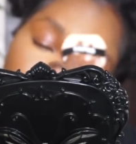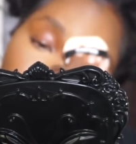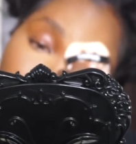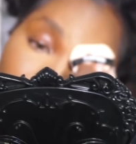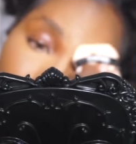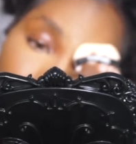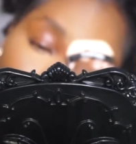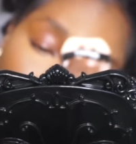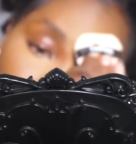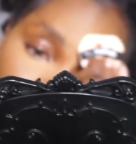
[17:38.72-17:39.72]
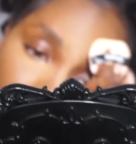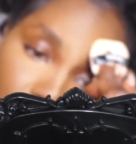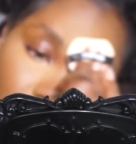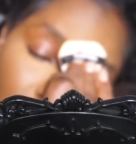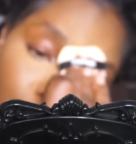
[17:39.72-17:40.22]
bright in your
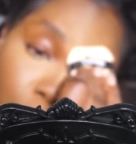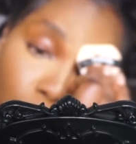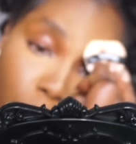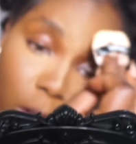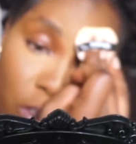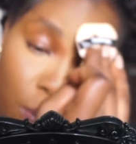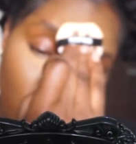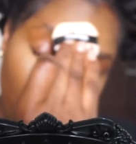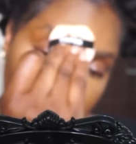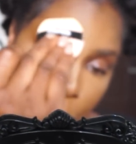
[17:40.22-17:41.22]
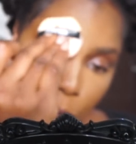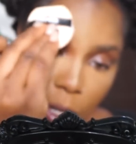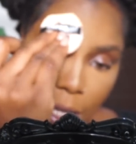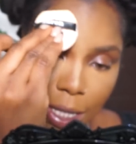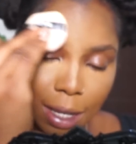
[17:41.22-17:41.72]
face, and meanwhile you may not even look
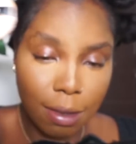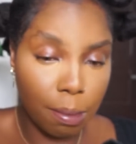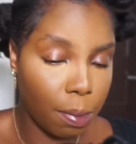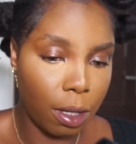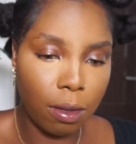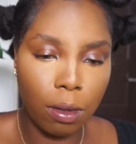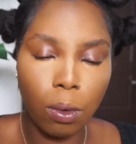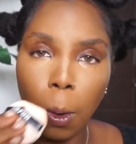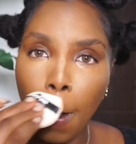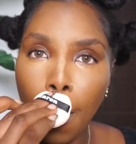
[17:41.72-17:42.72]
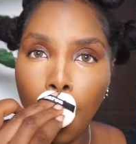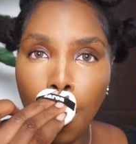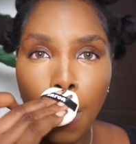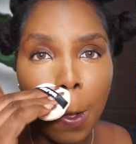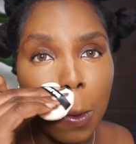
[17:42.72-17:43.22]
like that in person.
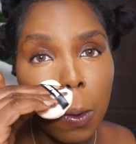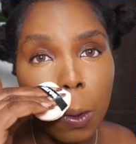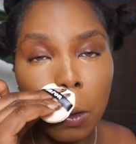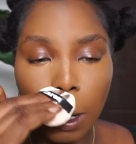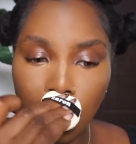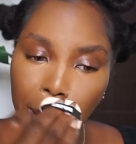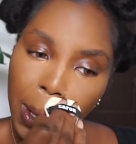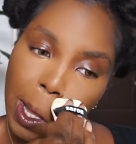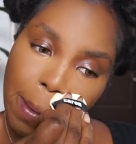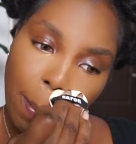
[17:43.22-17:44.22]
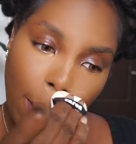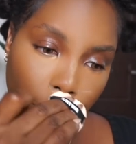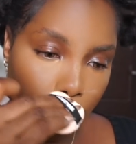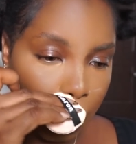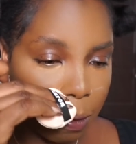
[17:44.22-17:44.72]
So try to get
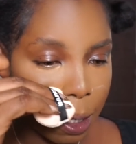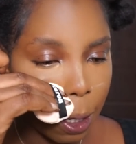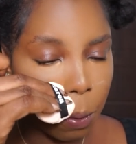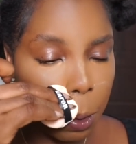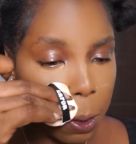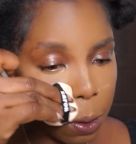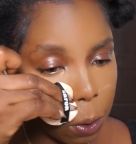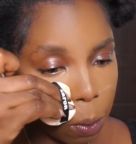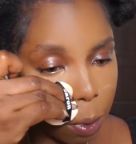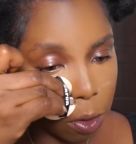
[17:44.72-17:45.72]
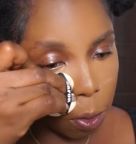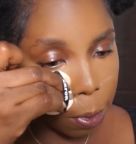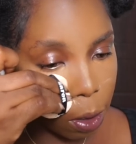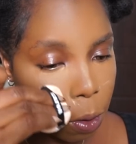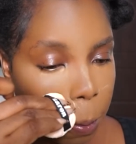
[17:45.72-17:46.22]
powders that when you're done with your
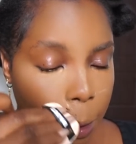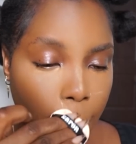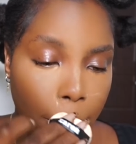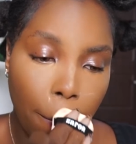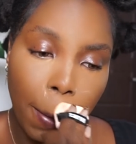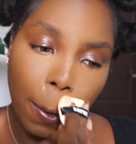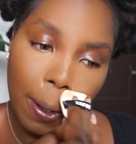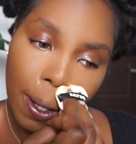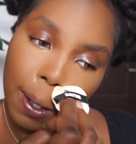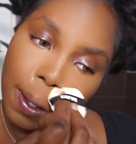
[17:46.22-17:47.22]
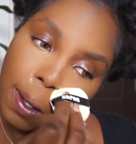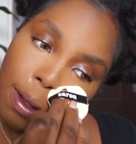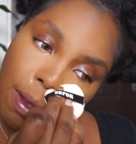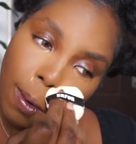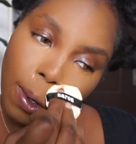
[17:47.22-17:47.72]
makeup, they are melted
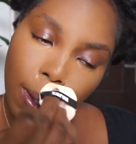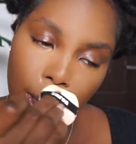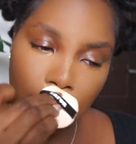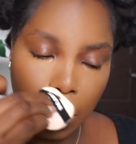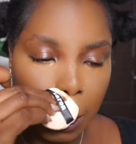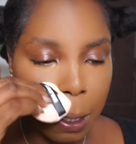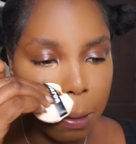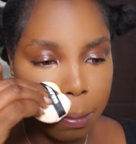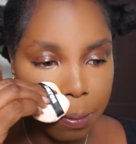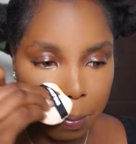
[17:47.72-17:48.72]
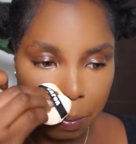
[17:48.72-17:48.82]
into your skin.